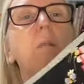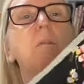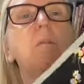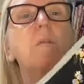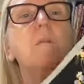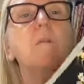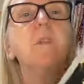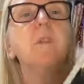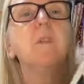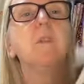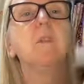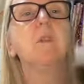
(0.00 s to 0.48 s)

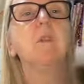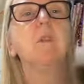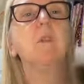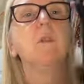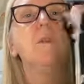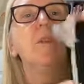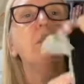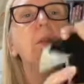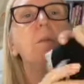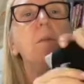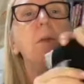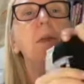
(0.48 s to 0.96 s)
so
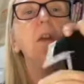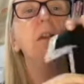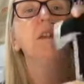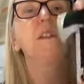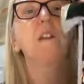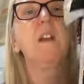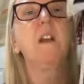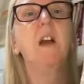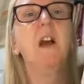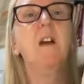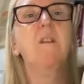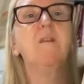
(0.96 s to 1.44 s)
they may
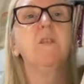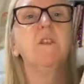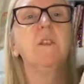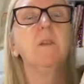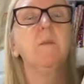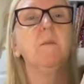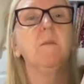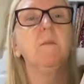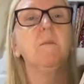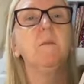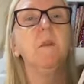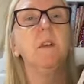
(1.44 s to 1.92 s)
still have
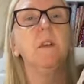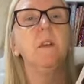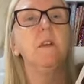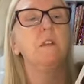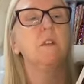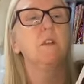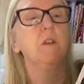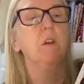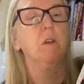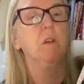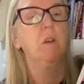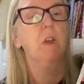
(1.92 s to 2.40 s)
some in
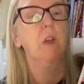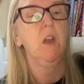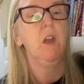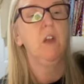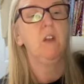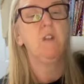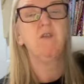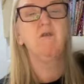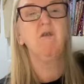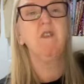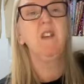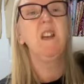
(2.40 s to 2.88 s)
stock.
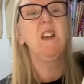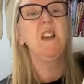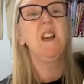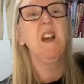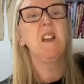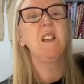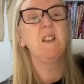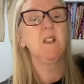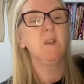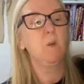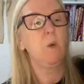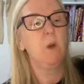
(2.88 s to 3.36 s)
It's really
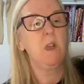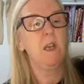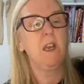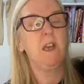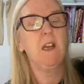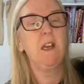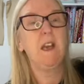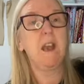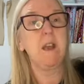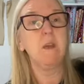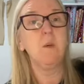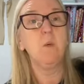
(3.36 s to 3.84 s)
nice, quite a
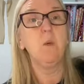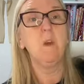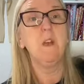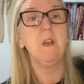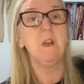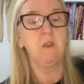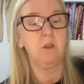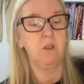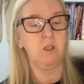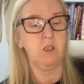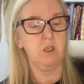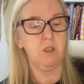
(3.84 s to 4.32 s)

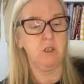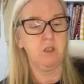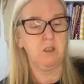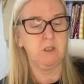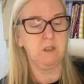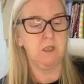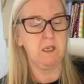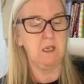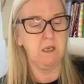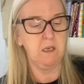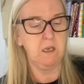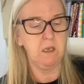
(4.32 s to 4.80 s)
lightweight
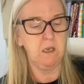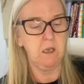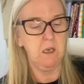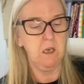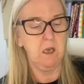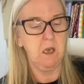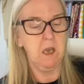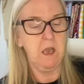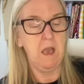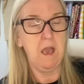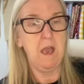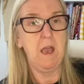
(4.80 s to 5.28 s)
jersey.
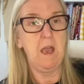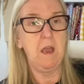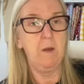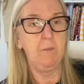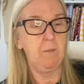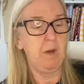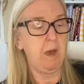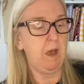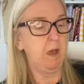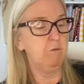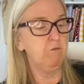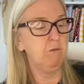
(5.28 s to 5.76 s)

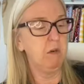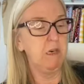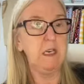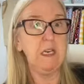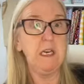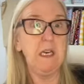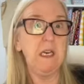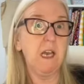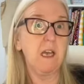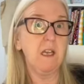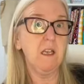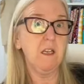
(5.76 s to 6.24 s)
I really
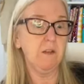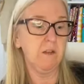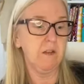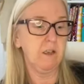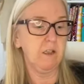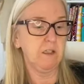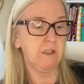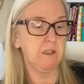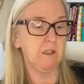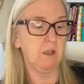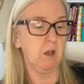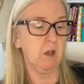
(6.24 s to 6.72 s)
like this
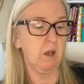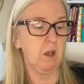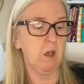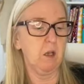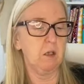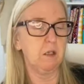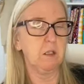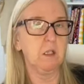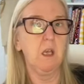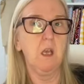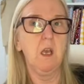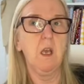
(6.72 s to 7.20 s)

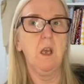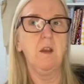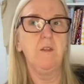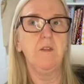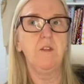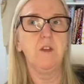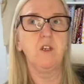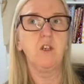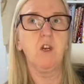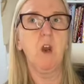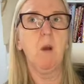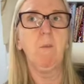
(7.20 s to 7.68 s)
skirt.
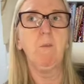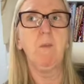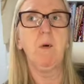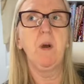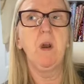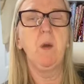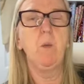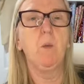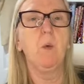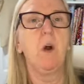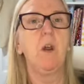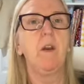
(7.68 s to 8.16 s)
The chambray
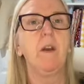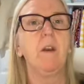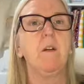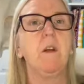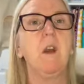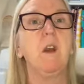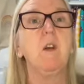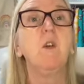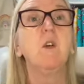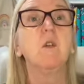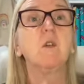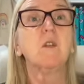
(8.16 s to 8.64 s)
one, it
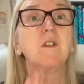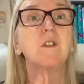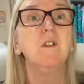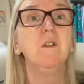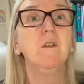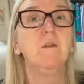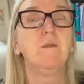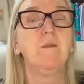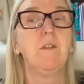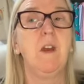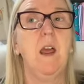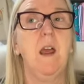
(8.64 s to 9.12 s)
looks
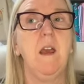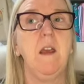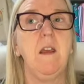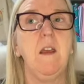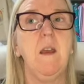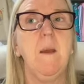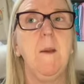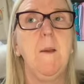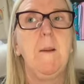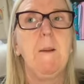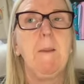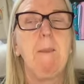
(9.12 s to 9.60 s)
lovely,
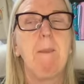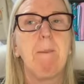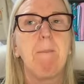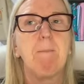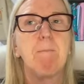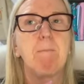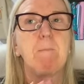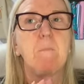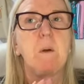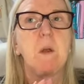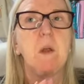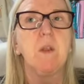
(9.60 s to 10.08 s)

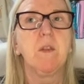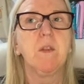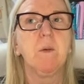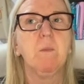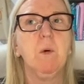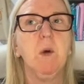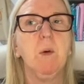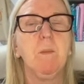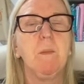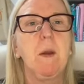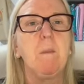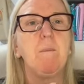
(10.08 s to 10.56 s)
but at the
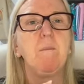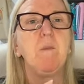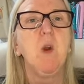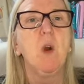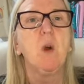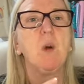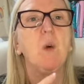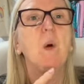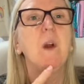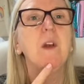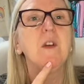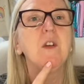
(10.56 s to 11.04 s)
moment I'm not
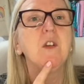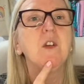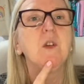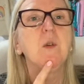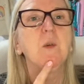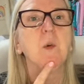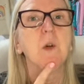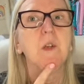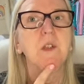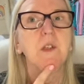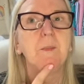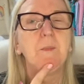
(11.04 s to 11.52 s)
quite sure
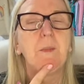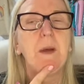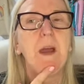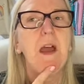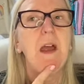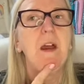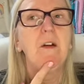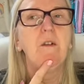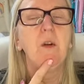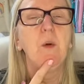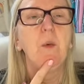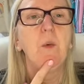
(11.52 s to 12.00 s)
what to
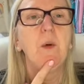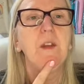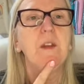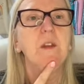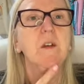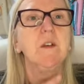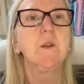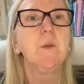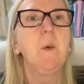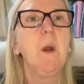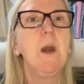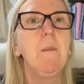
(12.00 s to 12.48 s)
pair it with,
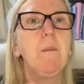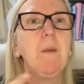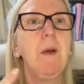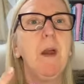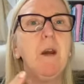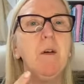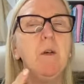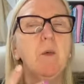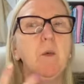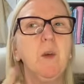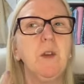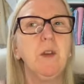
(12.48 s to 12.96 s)
because when I
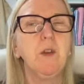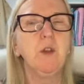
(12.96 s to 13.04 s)
pair it with a